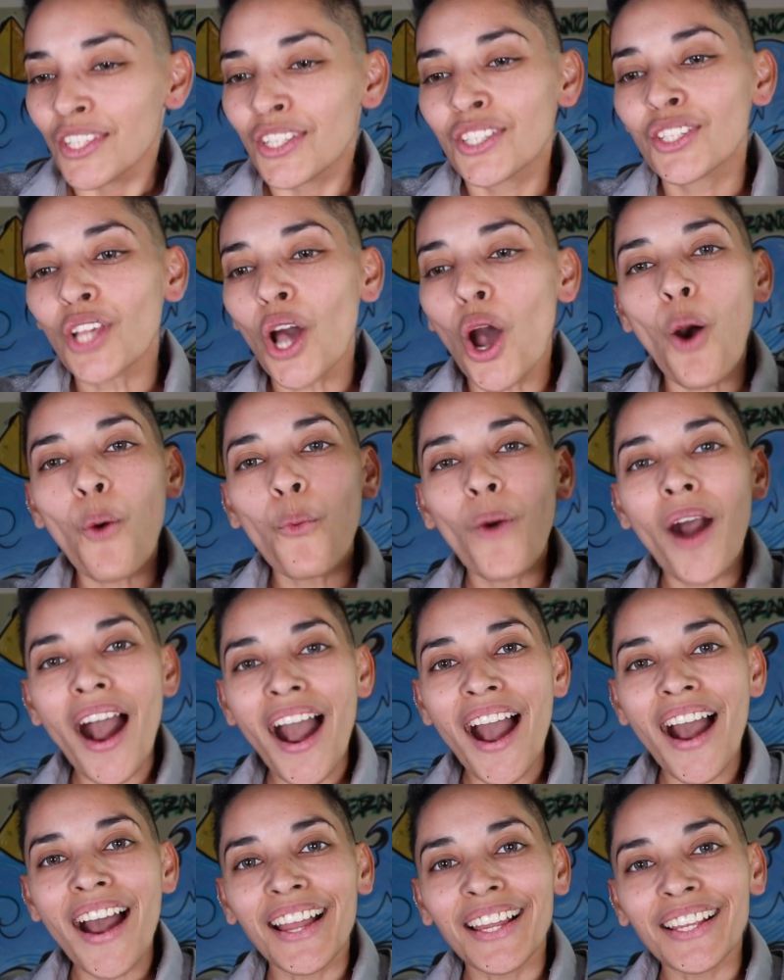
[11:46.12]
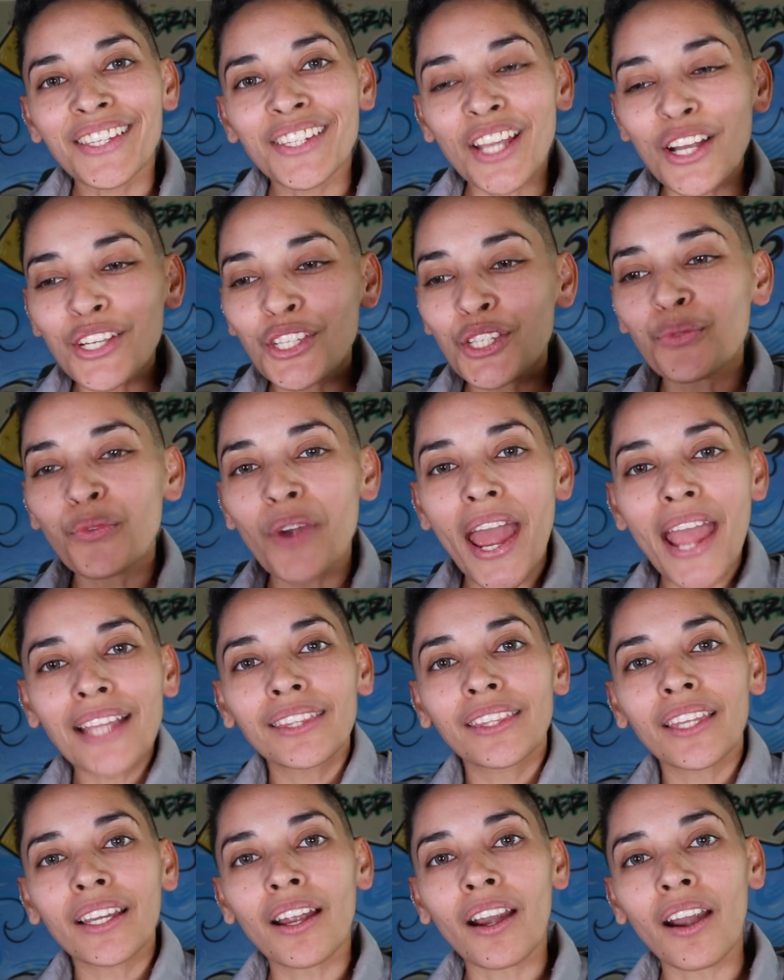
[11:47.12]
So what? Just
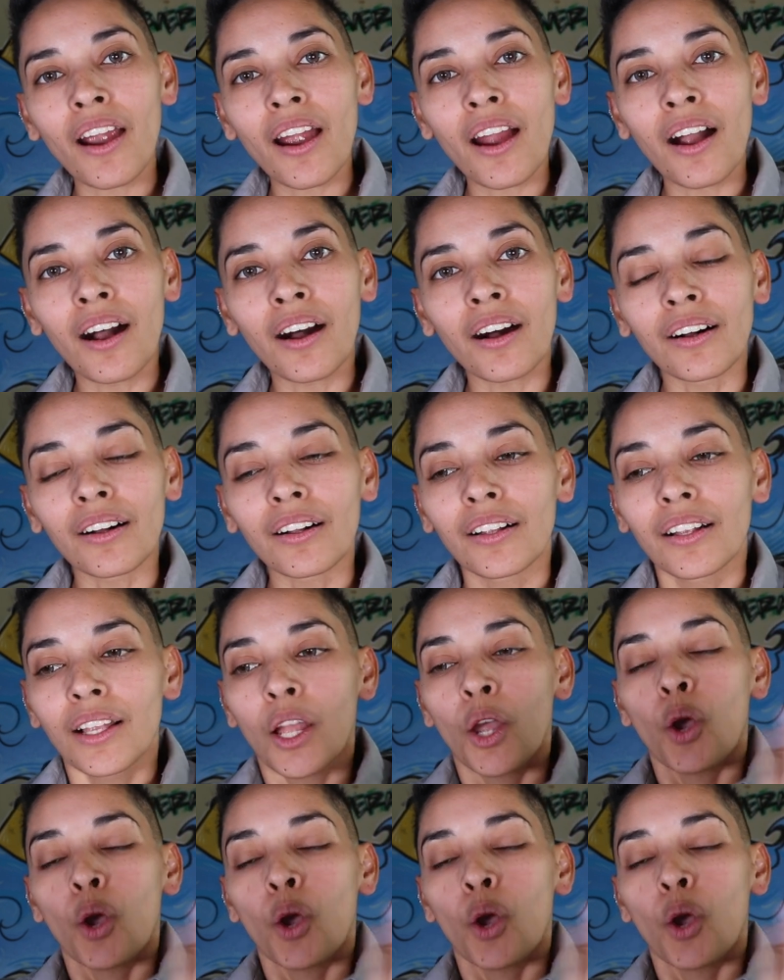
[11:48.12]
rape the girl.